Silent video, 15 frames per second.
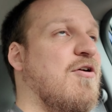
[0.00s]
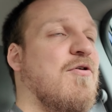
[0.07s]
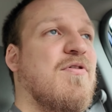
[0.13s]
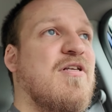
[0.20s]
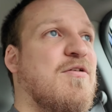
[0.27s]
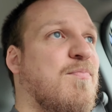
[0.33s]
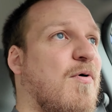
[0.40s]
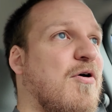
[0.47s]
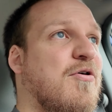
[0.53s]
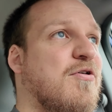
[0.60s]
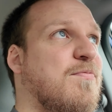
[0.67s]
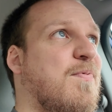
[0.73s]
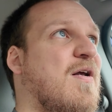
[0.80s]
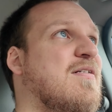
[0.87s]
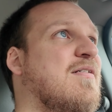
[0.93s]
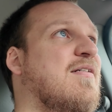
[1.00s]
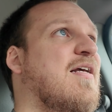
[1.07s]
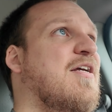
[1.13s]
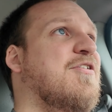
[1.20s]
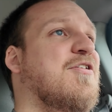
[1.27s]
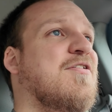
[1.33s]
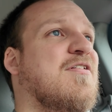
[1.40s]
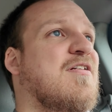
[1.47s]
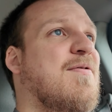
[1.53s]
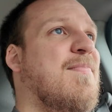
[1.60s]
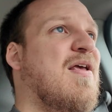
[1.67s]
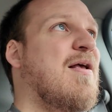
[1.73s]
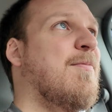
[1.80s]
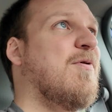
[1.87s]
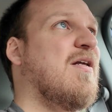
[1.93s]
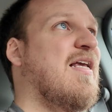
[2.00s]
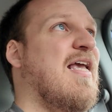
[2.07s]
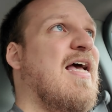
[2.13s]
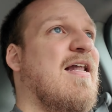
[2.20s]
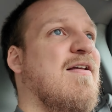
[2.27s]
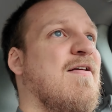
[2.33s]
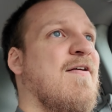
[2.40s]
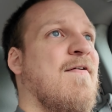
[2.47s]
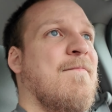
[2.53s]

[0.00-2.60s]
go to these brokerage presentations to be able to get,